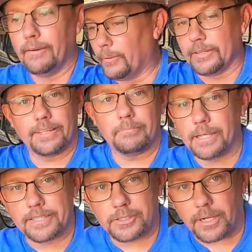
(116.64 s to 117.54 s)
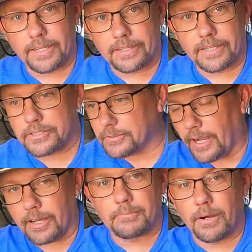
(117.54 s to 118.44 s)
whether that be in the trailer industry,
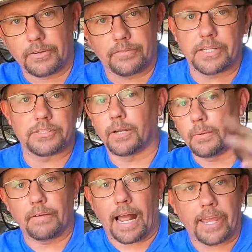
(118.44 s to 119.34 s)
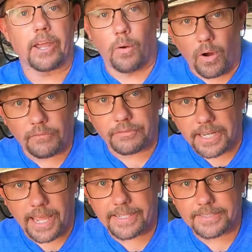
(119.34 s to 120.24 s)
automotive industry, wherever. I could go on for
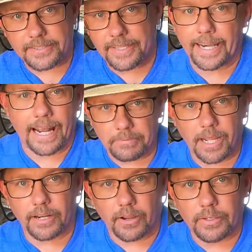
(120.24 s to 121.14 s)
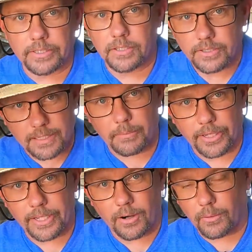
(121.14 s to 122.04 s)
days on that. I'm not going to, because I'm
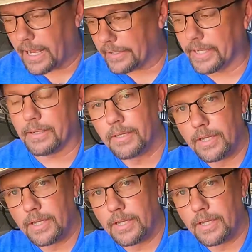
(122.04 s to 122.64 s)
gonna get all riled up.